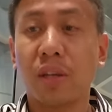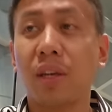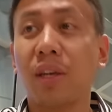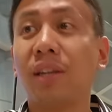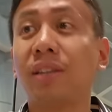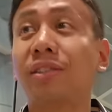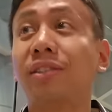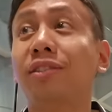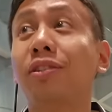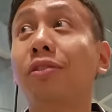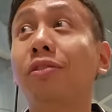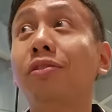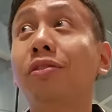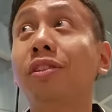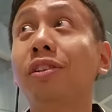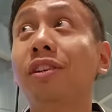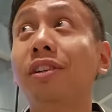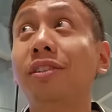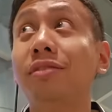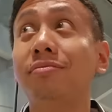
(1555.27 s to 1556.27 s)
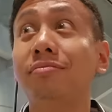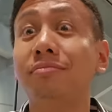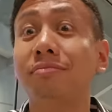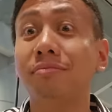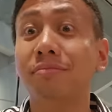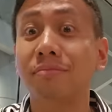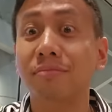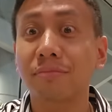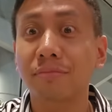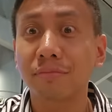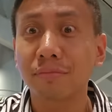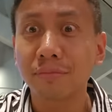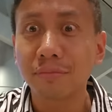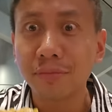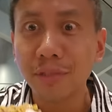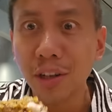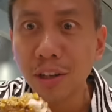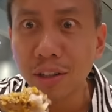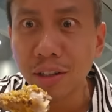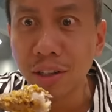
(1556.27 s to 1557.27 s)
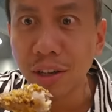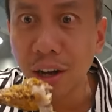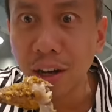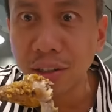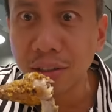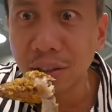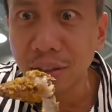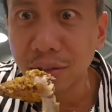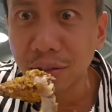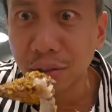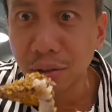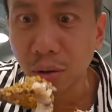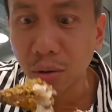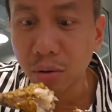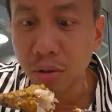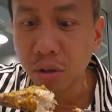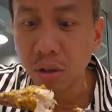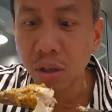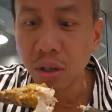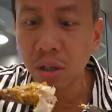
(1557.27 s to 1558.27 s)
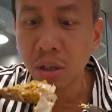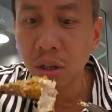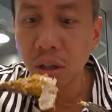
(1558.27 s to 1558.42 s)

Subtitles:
It's so good! Guys, it's so good!